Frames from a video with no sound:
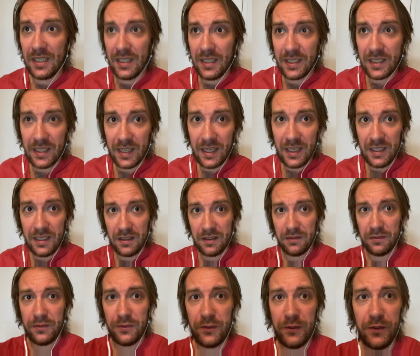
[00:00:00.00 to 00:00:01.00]
kind of
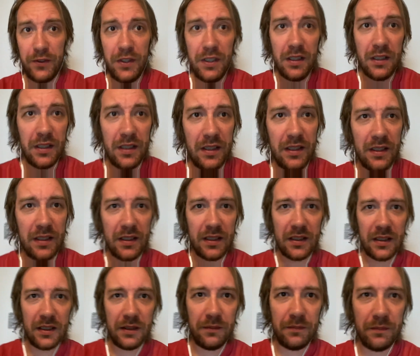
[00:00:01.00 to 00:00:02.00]
feeling
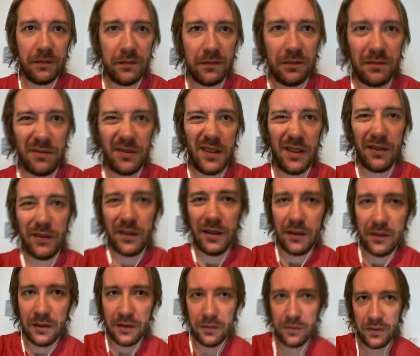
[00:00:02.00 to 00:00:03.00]
the, the,
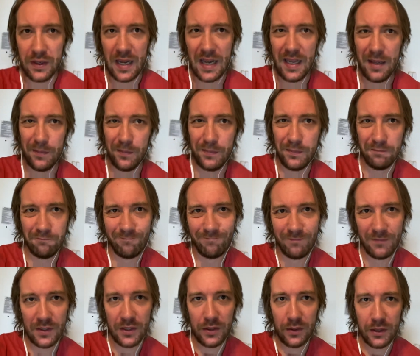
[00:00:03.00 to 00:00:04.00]
the, the vibe,
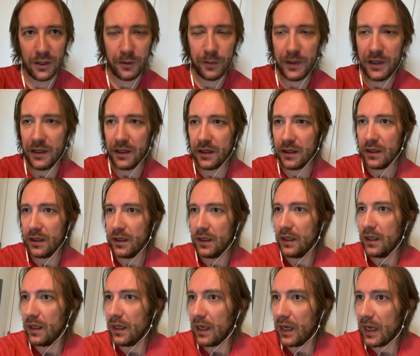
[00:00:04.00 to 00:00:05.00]
so to speak.
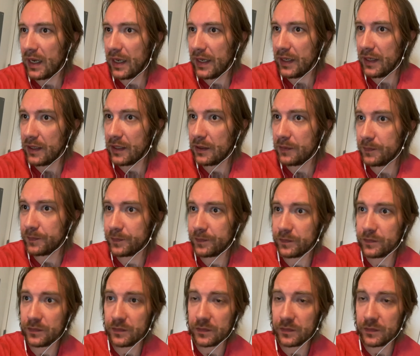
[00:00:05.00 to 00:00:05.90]
I um,